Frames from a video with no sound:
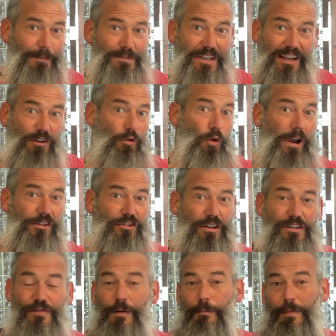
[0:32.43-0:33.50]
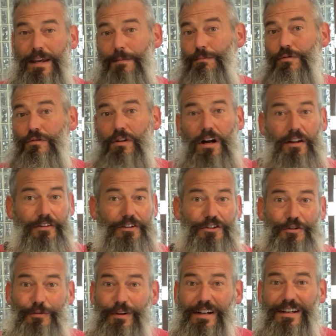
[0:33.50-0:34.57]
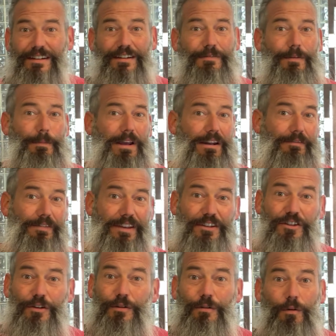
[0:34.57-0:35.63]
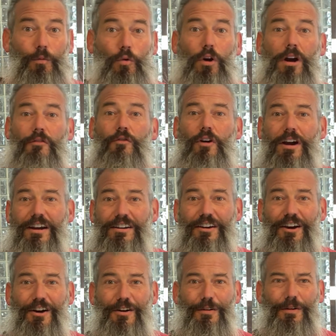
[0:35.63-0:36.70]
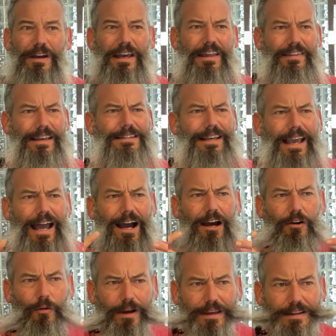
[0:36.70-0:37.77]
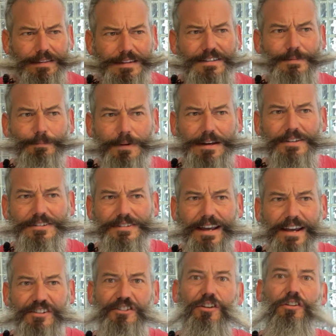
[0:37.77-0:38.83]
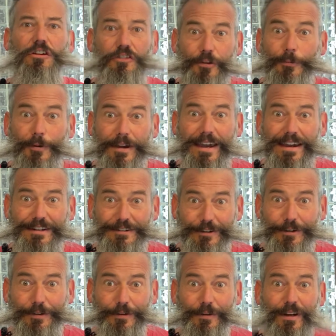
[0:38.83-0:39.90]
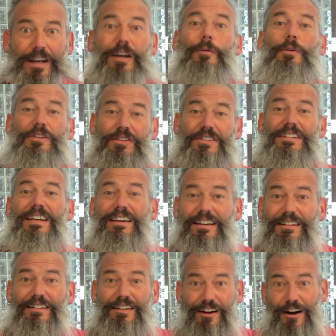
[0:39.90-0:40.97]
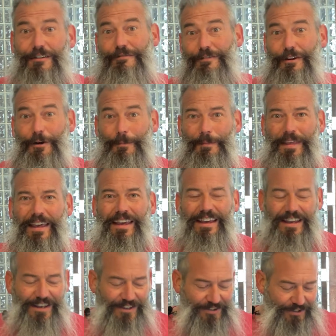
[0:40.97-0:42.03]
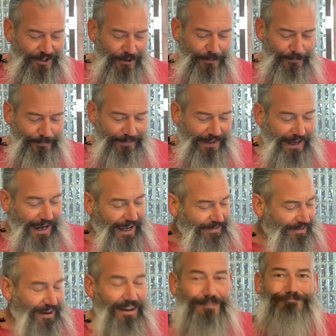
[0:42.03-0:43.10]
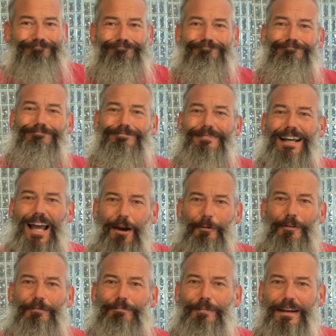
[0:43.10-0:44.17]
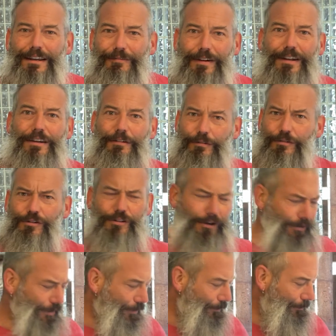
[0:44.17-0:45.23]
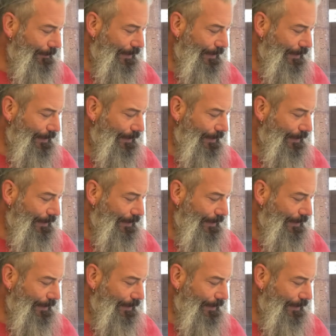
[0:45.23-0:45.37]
get questions from people on the street, if I'm at a venue or wherever I go. They say, how do I get this mustache to look the way I do when you see it on film? So I thought I would make a video and show you.